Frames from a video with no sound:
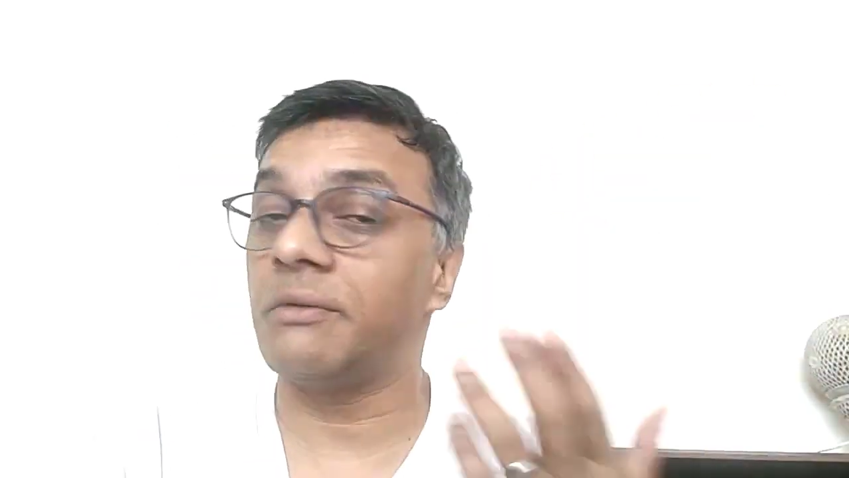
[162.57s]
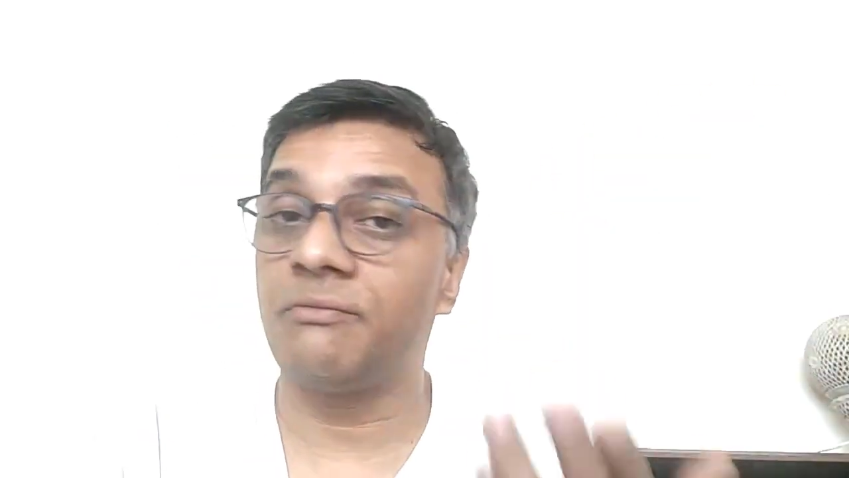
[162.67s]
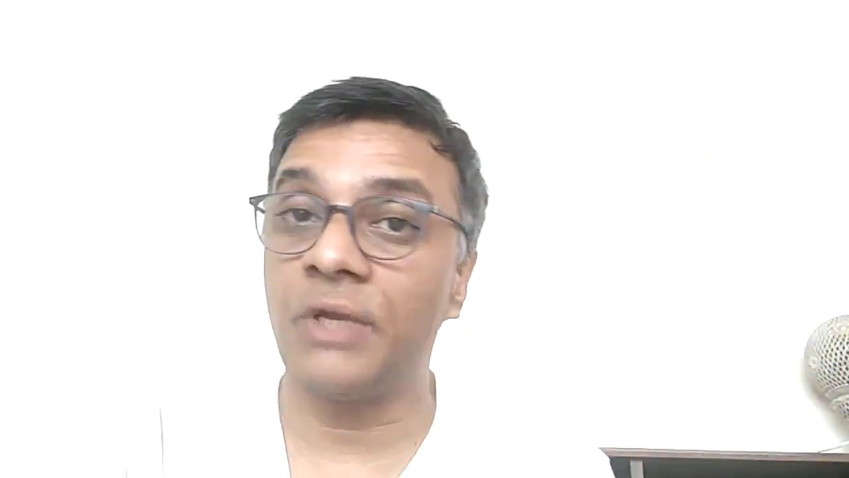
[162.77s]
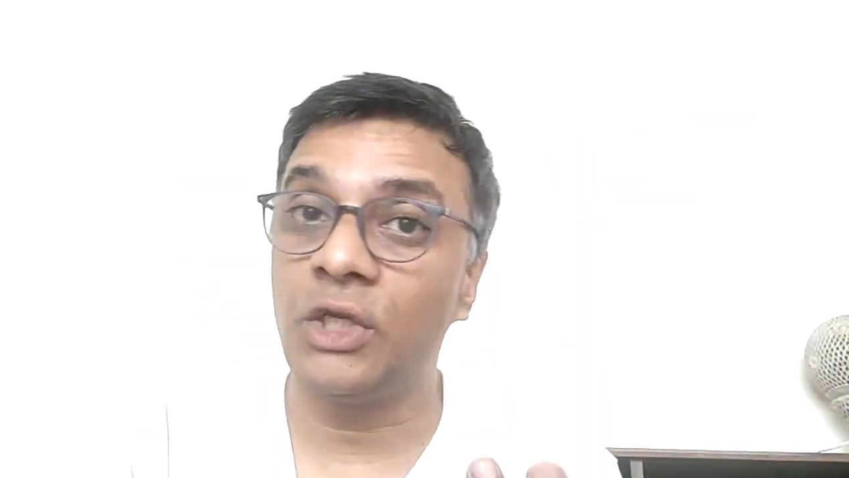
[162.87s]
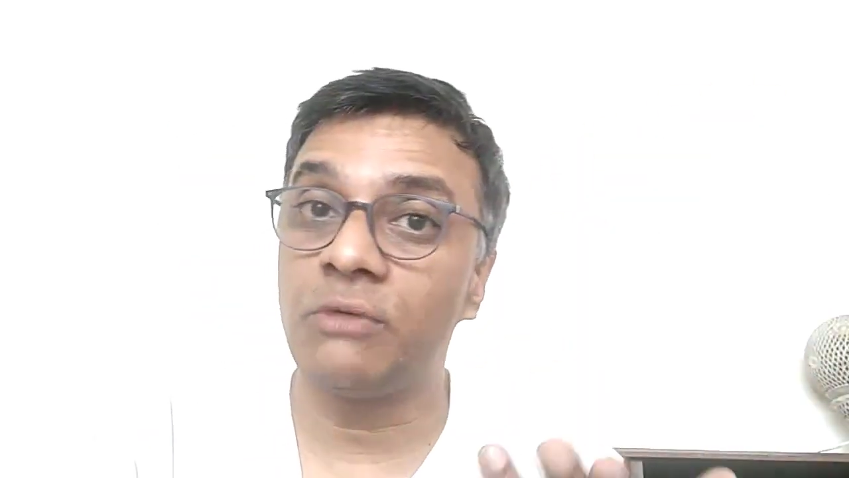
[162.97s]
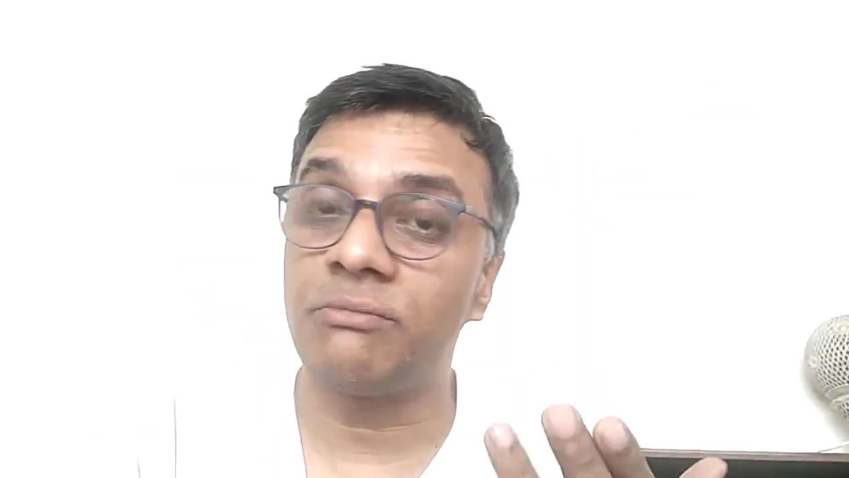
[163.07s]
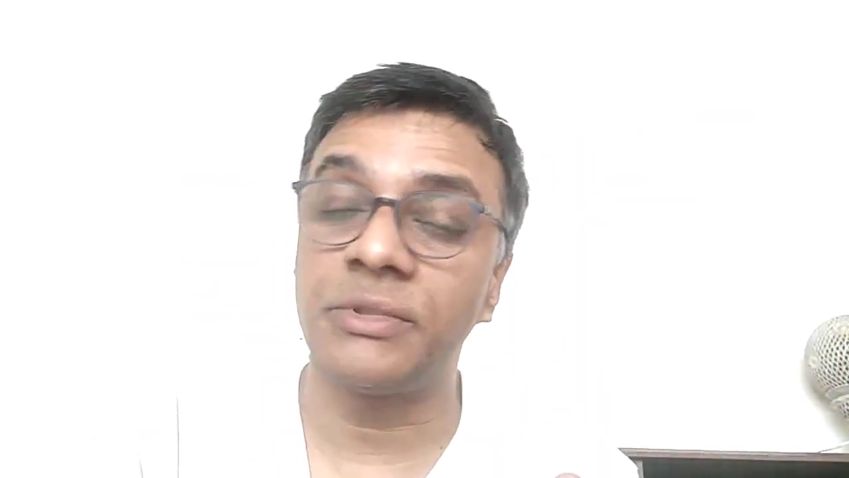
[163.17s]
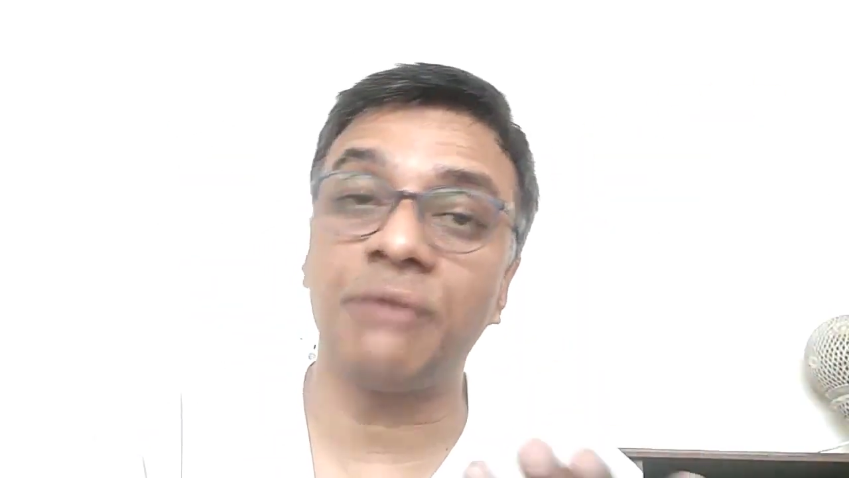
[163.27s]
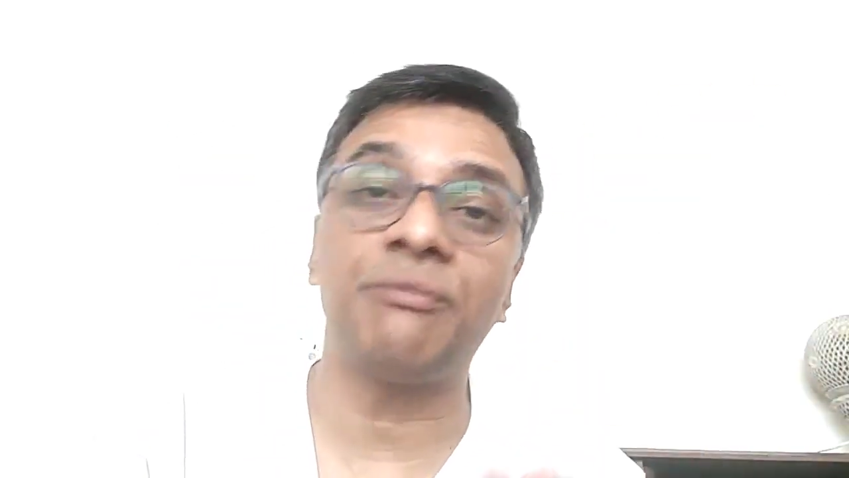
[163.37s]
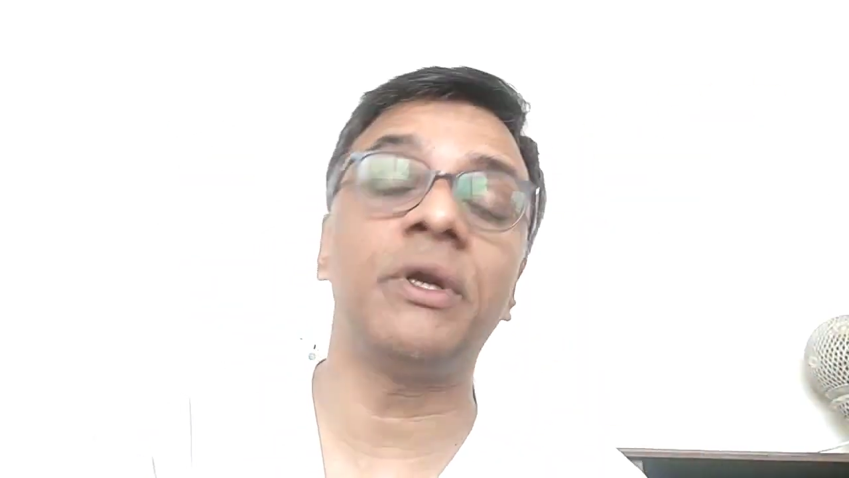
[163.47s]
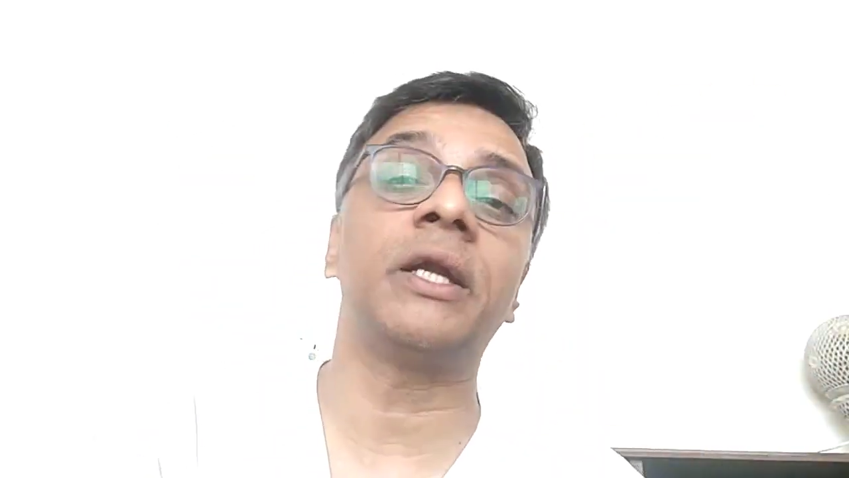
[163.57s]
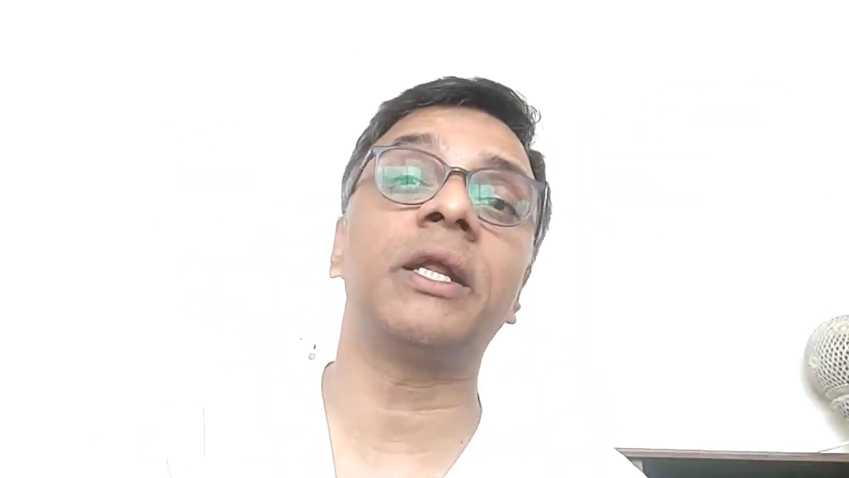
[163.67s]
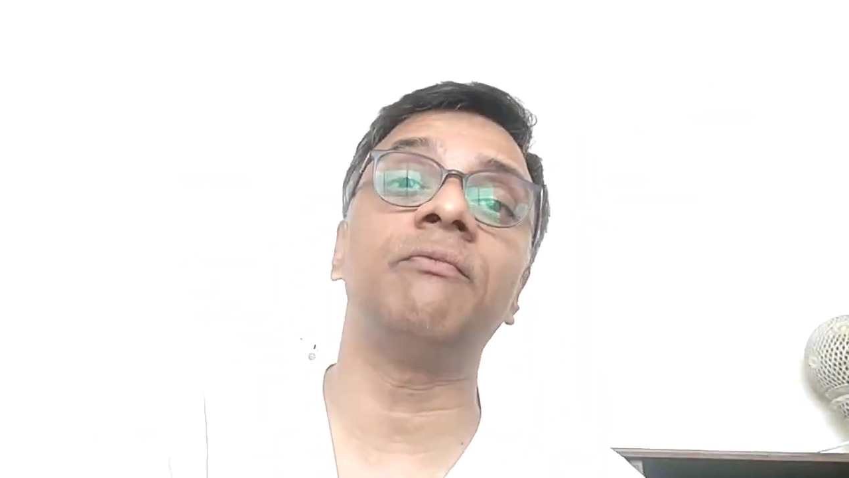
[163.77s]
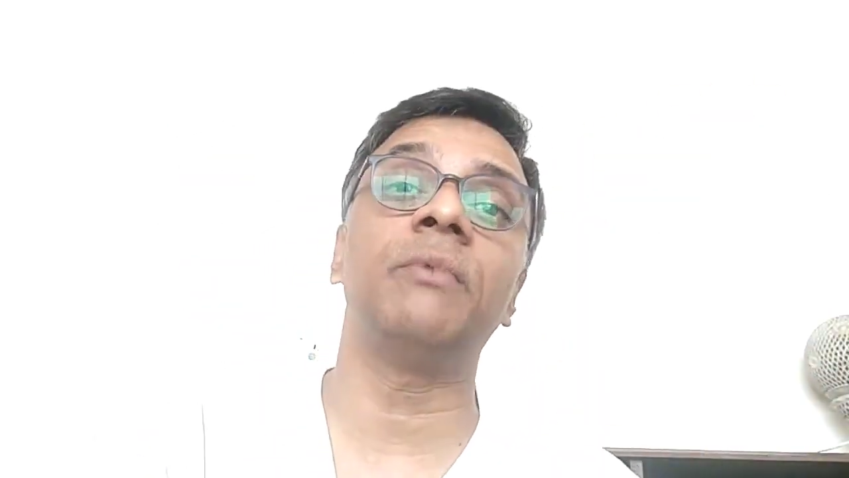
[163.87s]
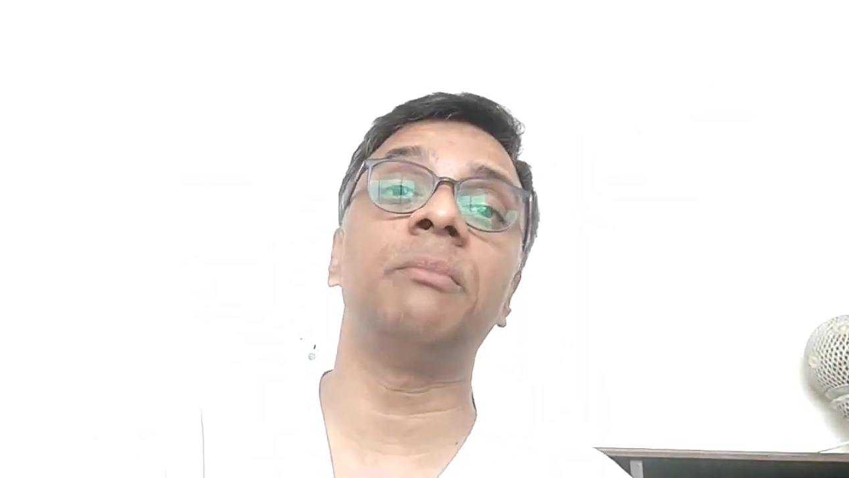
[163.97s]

will definitely